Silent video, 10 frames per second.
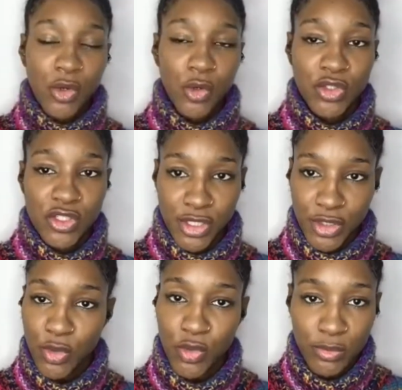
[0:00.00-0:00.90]

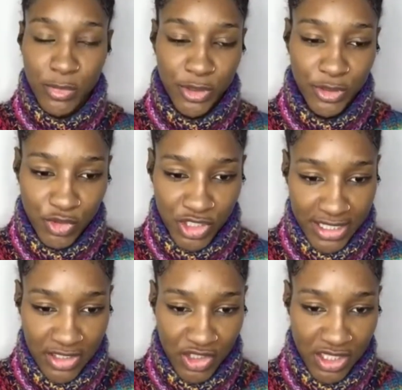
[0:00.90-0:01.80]
Also, hormonal
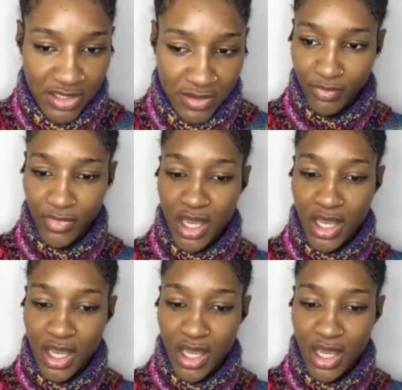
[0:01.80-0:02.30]
changes.